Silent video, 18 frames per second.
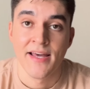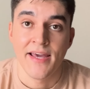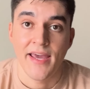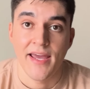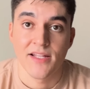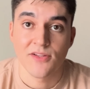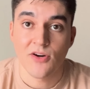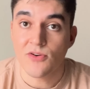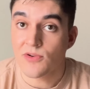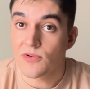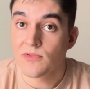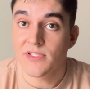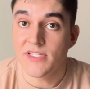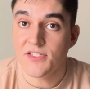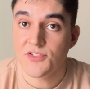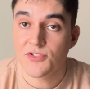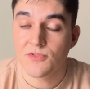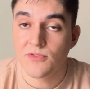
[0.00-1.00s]
And not
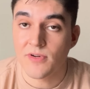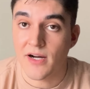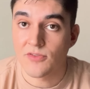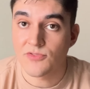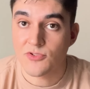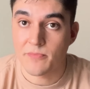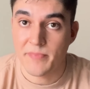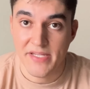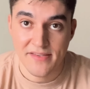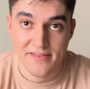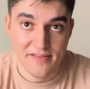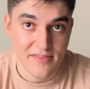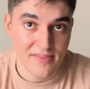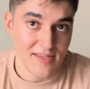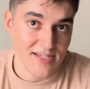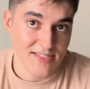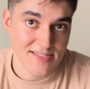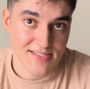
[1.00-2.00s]
only to automate the
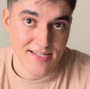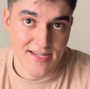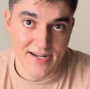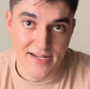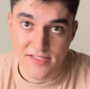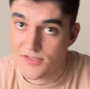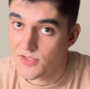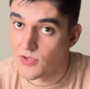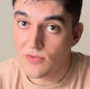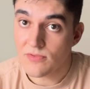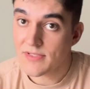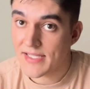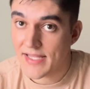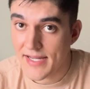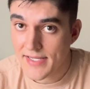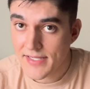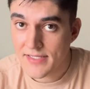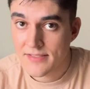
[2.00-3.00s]
things that I don't
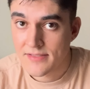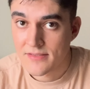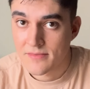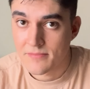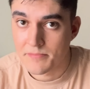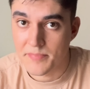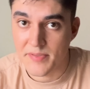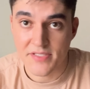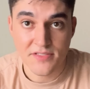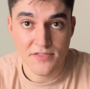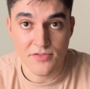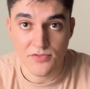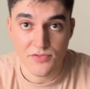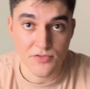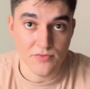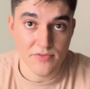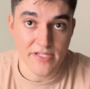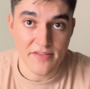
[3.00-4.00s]
like, but to
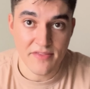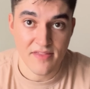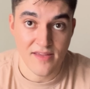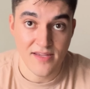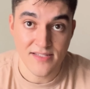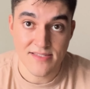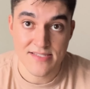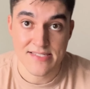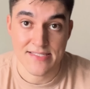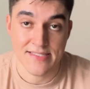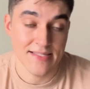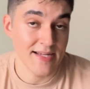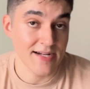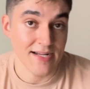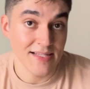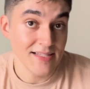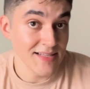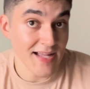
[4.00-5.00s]
do the things that
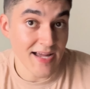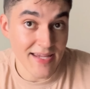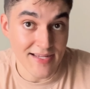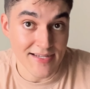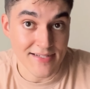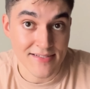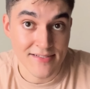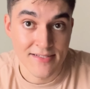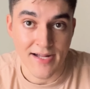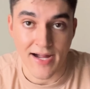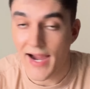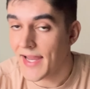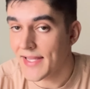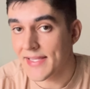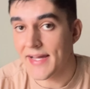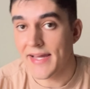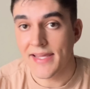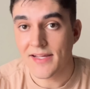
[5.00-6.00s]
I like. I
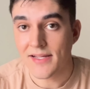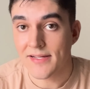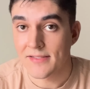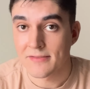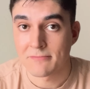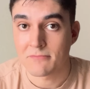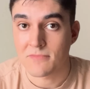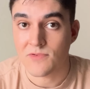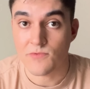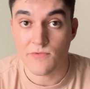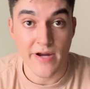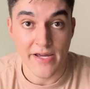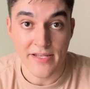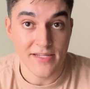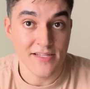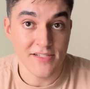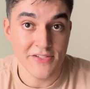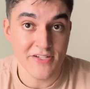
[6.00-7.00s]
like
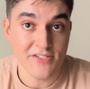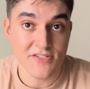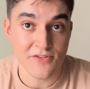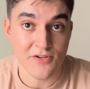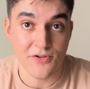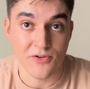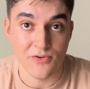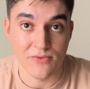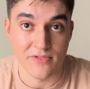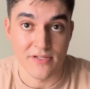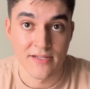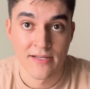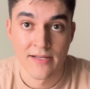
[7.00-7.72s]
writing Elixir code.